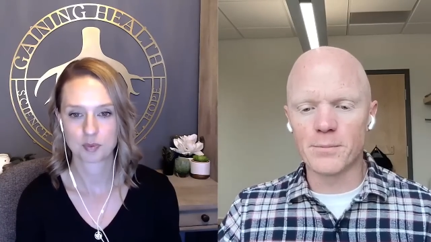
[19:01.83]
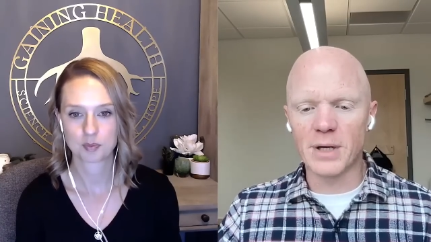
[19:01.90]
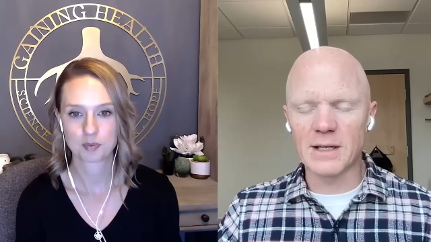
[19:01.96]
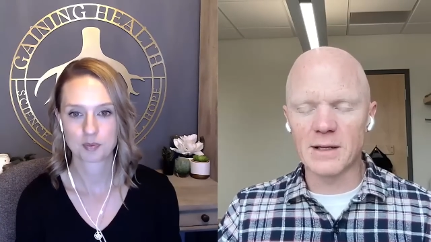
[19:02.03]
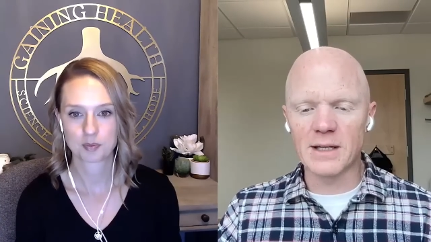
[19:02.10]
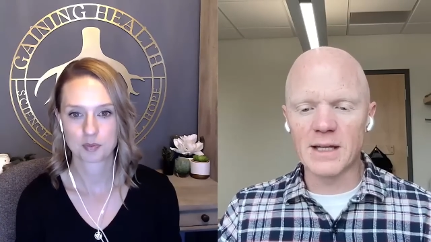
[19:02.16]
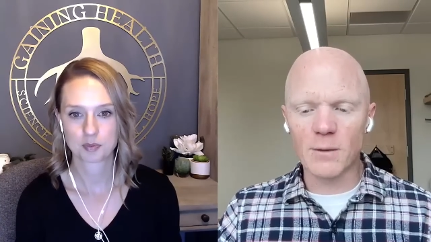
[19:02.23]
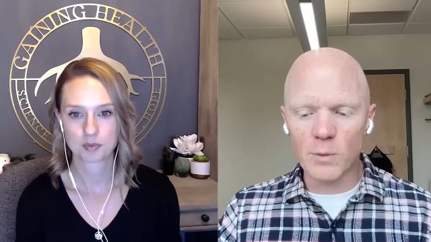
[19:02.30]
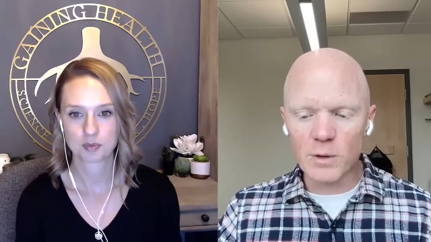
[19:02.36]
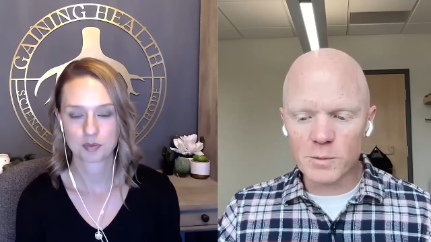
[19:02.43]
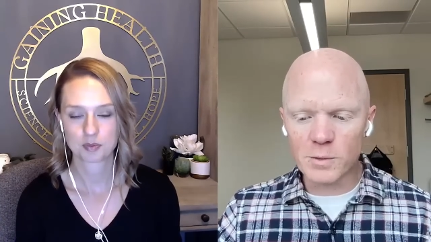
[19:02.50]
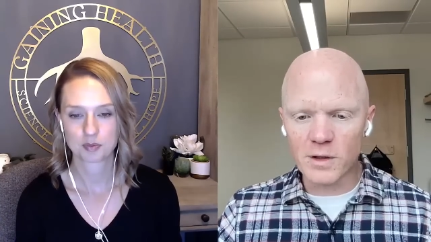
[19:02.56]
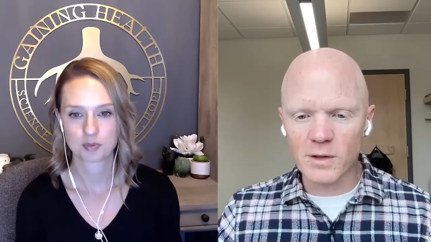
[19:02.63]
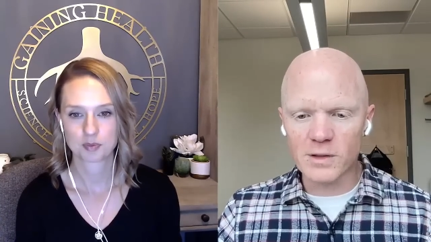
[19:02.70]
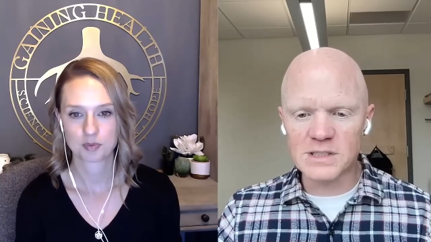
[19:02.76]
Speaker 1: but yeah
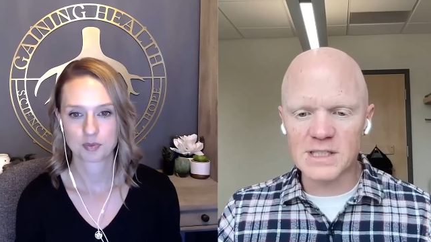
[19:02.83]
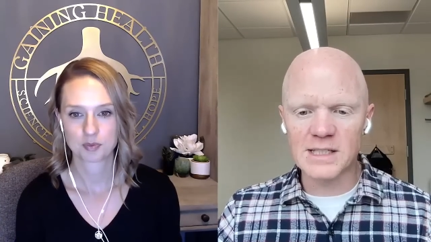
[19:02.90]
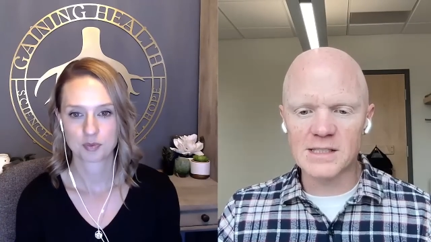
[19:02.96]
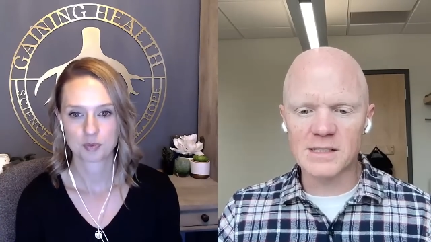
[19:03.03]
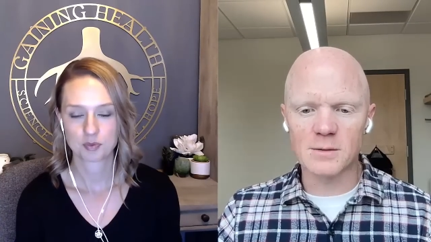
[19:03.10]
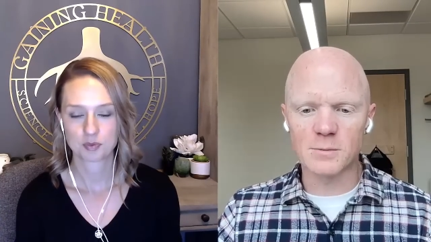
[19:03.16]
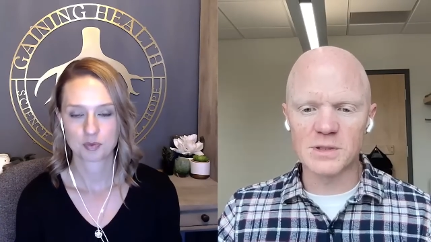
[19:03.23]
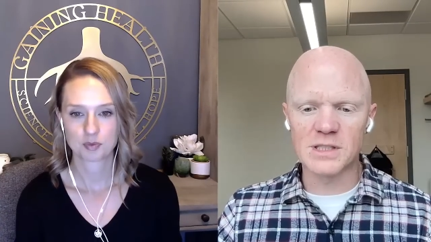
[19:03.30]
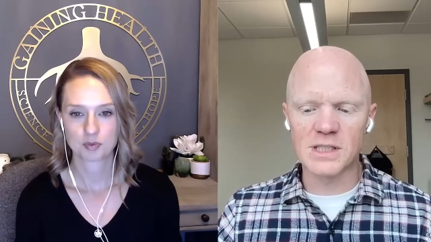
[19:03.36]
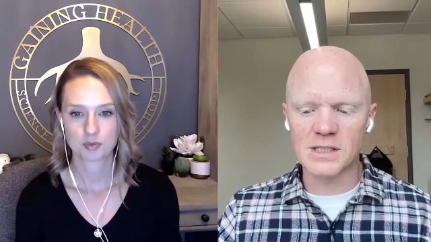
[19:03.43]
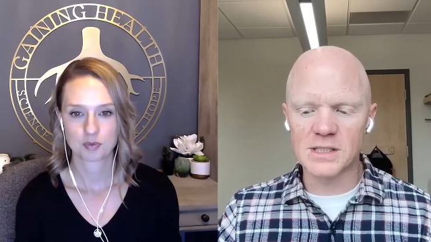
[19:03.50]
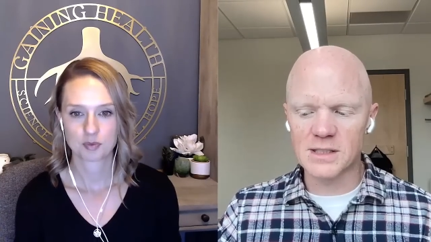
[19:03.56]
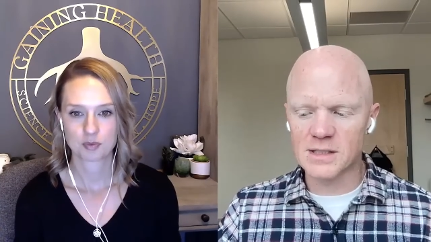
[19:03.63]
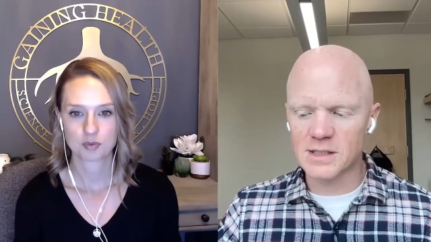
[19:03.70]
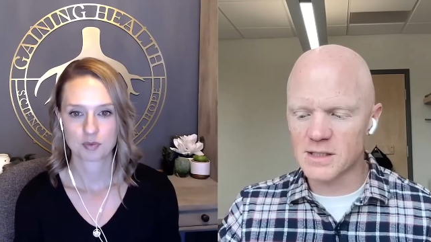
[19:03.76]
with regards to insulin
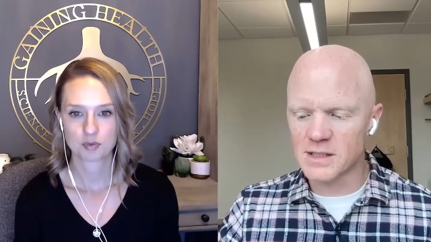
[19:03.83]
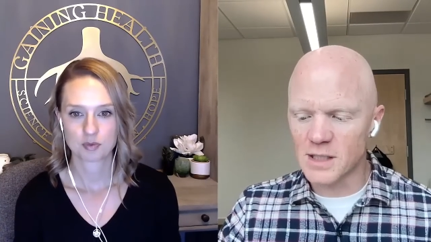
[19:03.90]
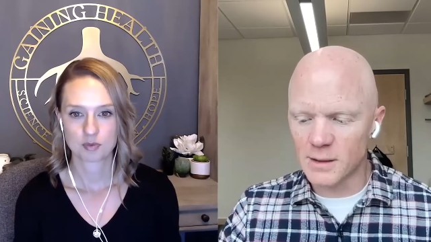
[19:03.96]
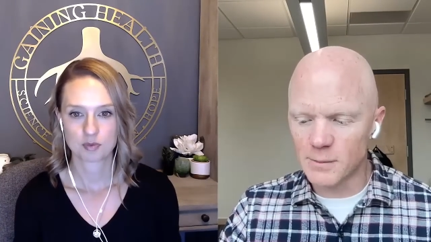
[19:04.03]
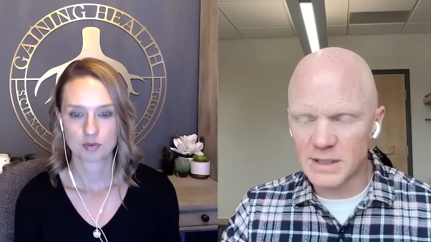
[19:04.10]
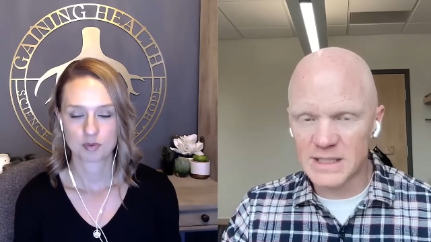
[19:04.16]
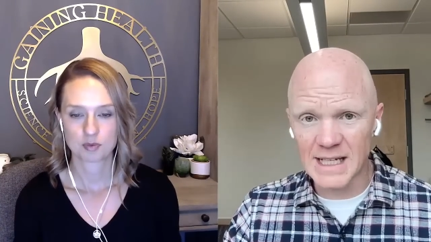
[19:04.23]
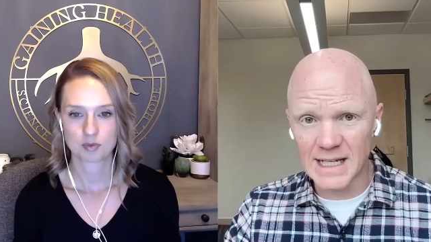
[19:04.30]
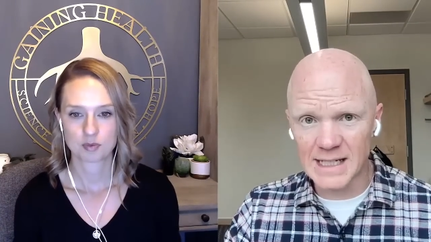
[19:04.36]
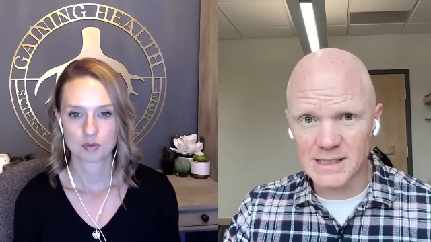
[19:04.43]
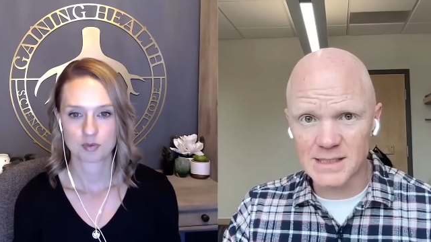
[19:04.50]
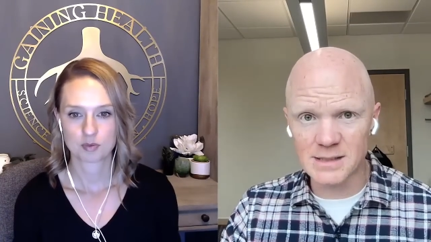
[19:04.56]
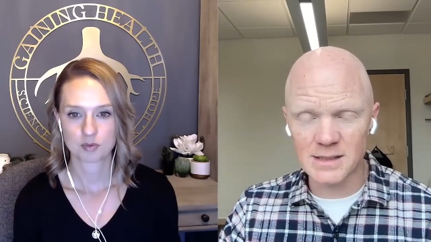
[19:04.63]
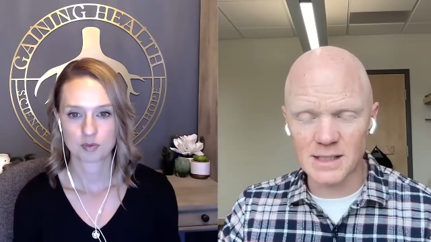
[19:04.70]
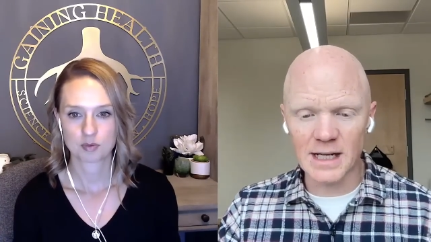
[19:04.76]
resistance some
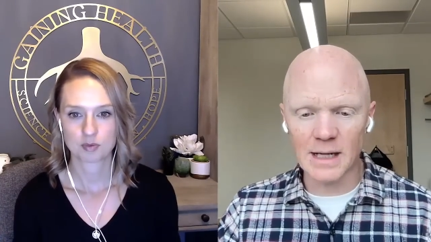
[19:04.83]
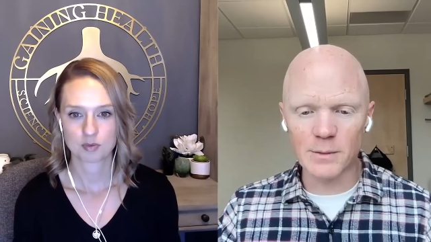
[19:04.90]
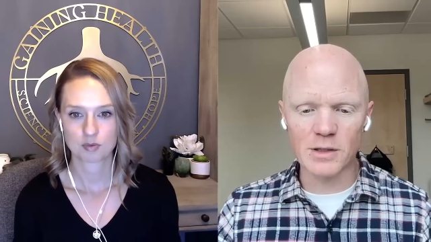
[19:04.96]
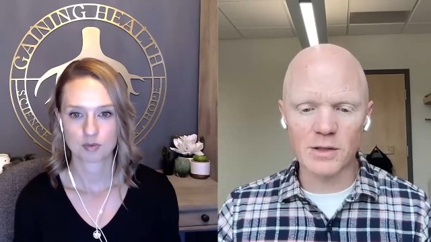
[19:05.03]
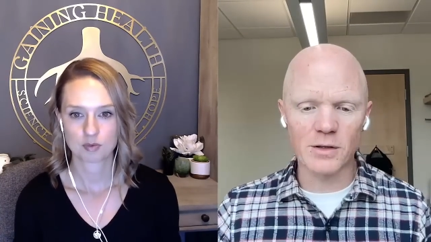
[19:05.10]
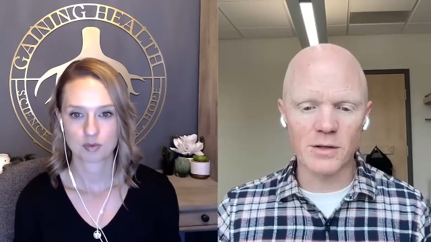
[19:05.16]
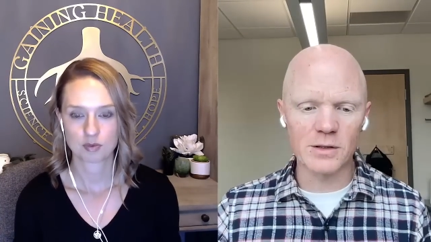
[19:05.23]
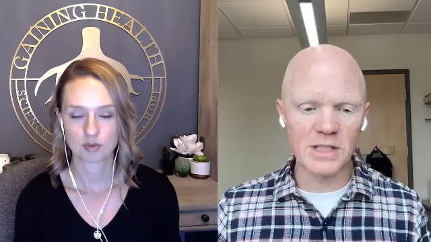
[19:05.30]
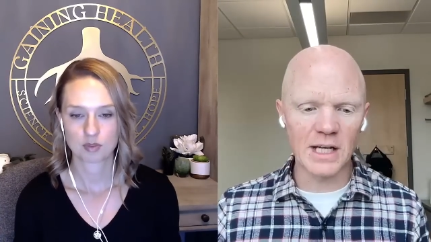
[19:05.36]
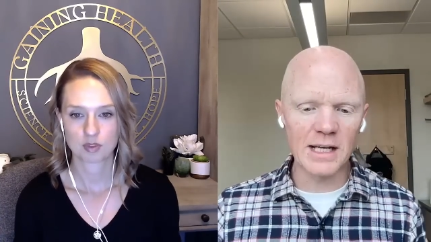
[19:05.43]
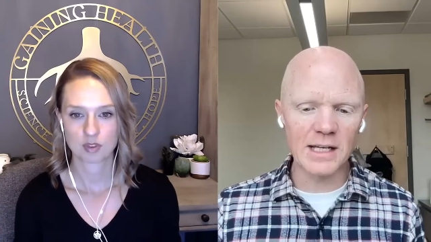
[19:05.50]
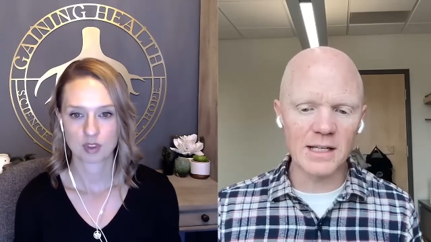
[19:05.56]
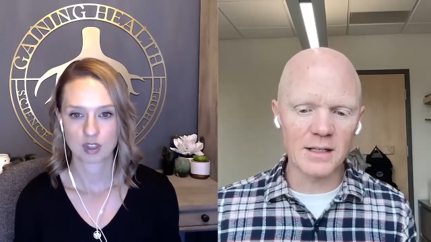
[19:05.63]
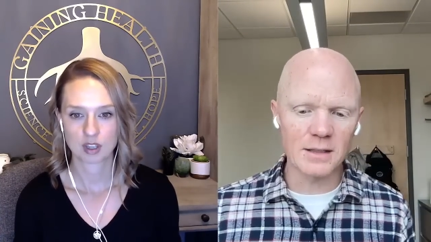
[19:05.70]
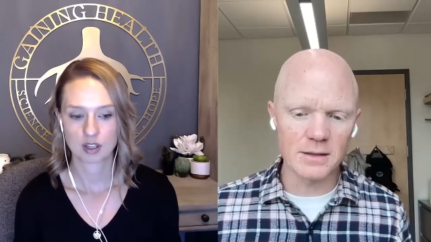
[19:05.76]
tests that i would encourage
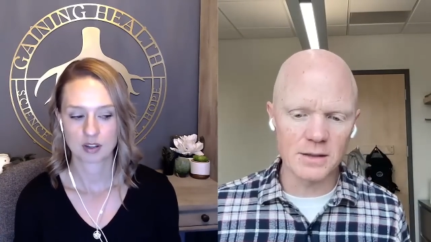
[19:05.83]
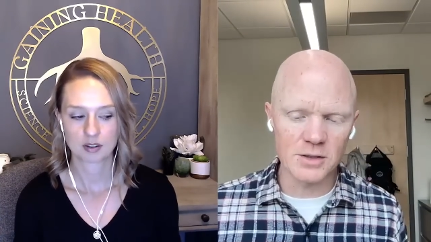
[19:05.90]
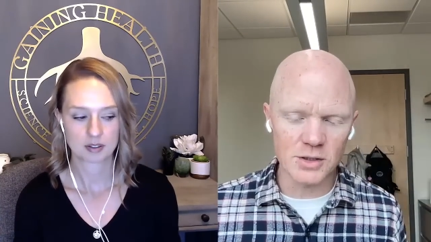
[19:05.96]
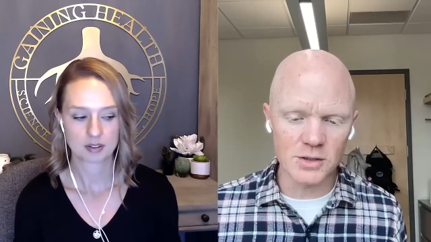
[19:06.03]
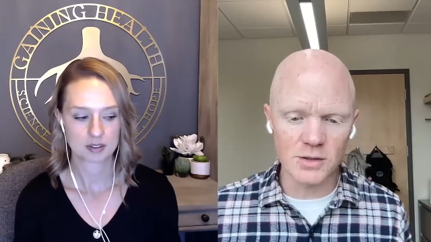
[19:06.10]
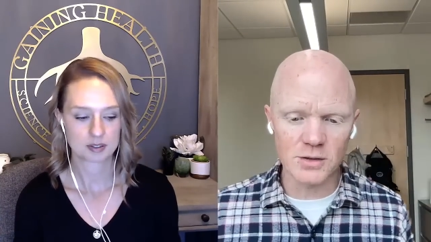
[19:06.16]
any clinician